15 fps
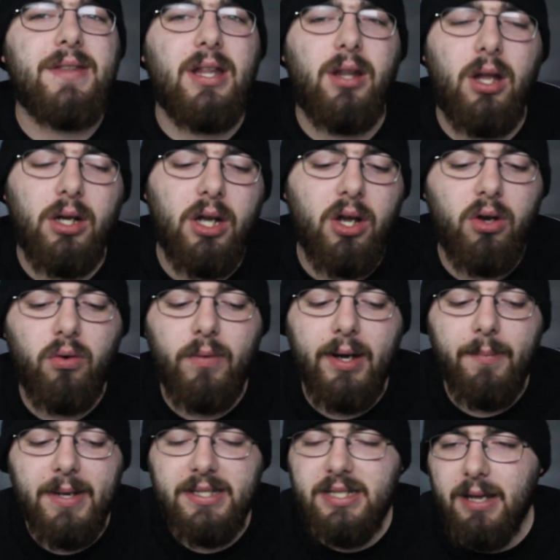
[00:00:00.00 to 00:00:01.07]
that long ago
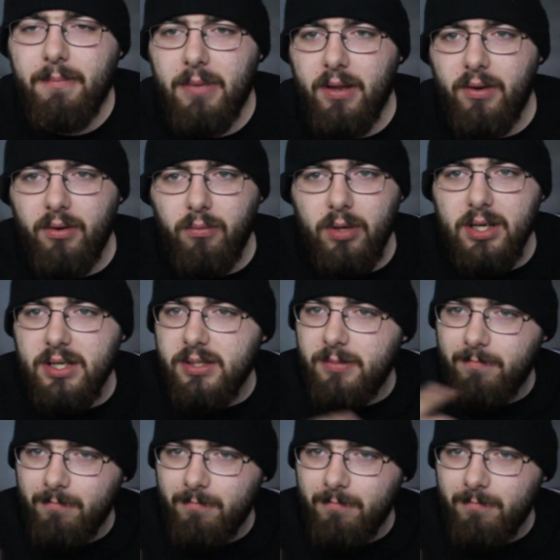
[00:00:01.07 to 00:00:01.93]
where my stepmother was